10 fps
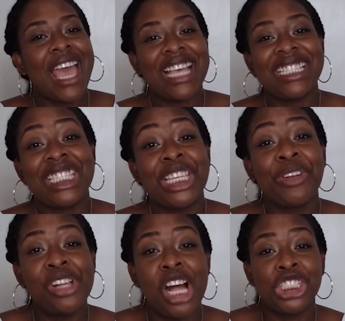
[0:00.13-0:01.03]
As a
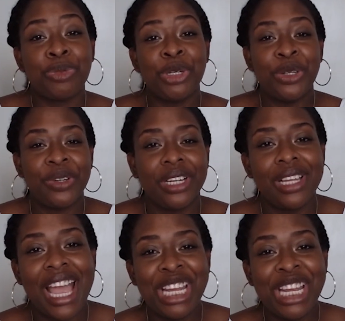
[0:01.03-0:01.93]
serial
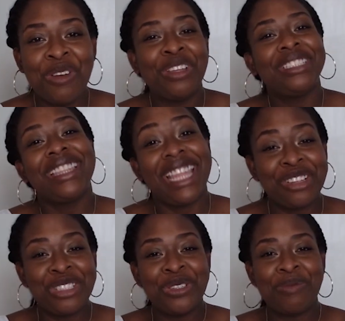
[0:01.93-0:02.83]
entrepreneur, I know a thing
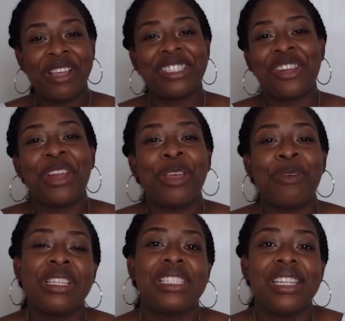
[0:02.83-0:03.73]
or two about starting a
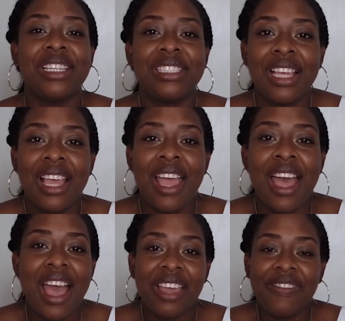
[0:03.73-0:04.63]
business.
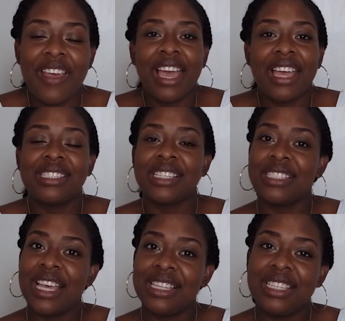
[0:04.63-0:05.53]
I've had
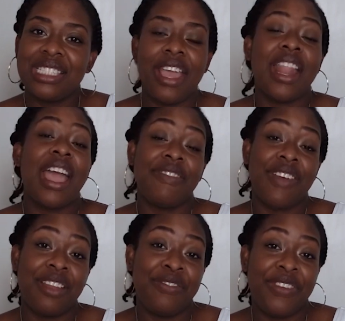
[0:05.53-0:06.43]
successes and I have
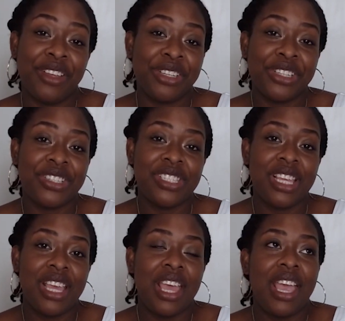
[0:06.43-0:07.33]
had failures,
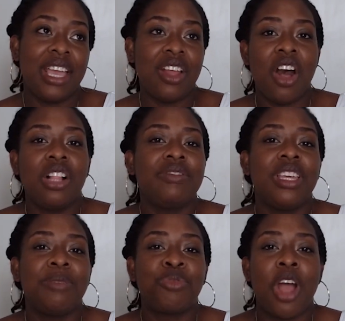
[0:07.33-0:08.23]
and all of
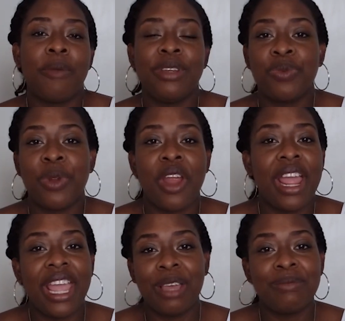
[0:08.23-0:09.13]
them brought me to where I
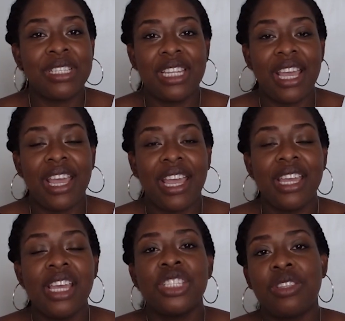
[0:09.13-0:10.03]
am today.
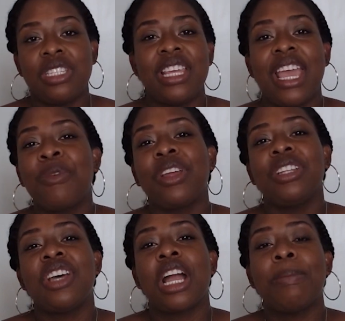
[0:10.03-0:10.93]
So today we're going
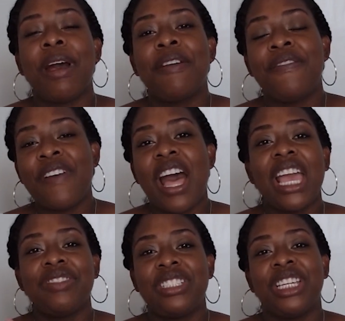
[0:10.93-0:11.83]
to talk about
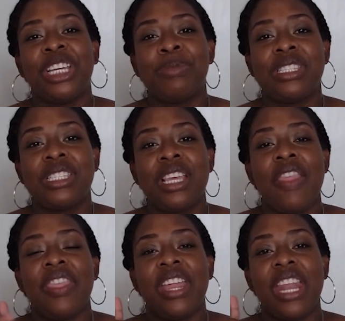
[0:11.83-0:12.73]
5 tips
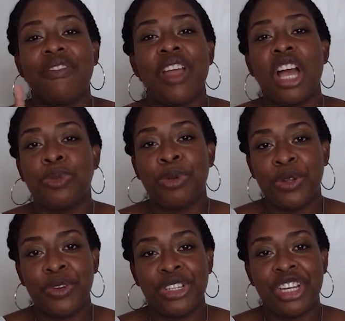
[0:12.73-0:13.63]
that every
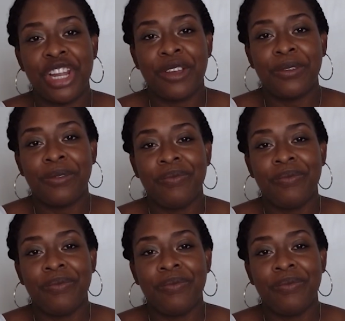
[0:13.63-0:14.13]
entrepreneur should know.